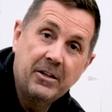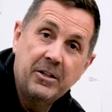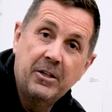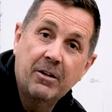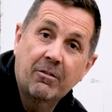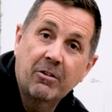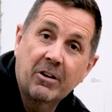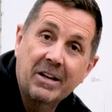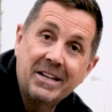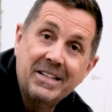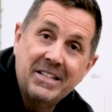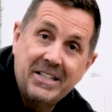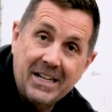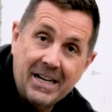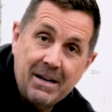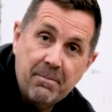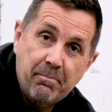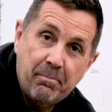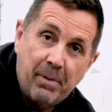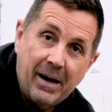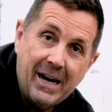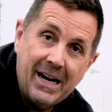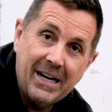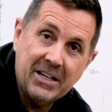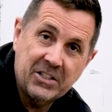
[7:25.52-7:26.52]
You've got a
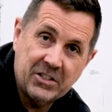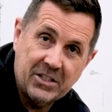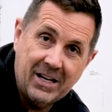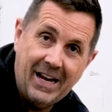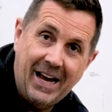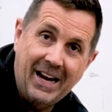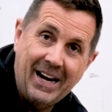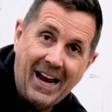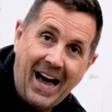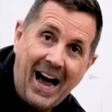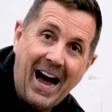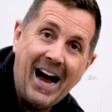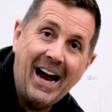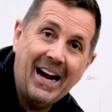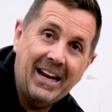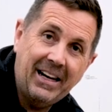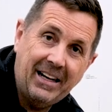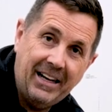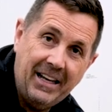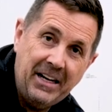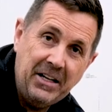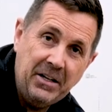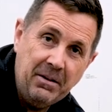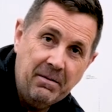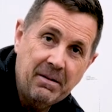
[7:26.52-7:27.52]
deep base and a high
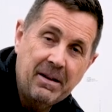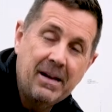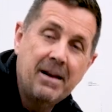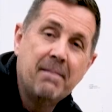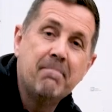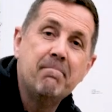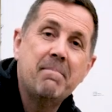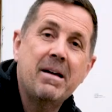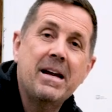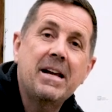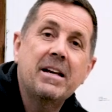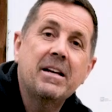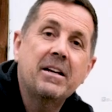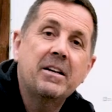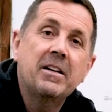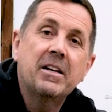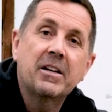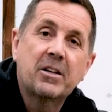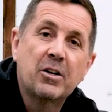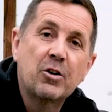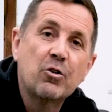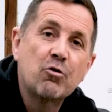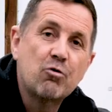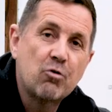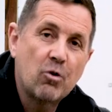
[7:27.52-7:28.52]
lid, meaning
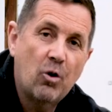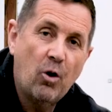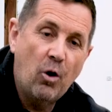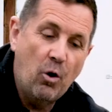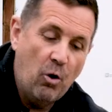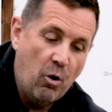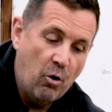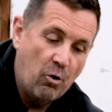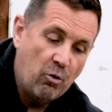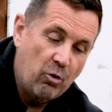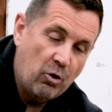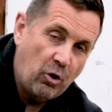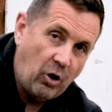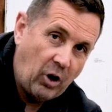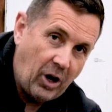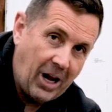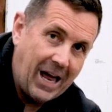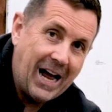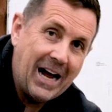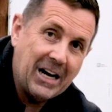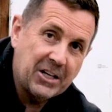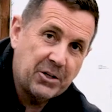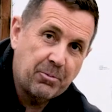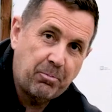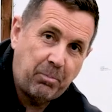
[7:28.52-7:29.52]
you can grow
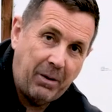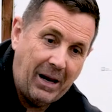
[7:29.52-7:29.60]
large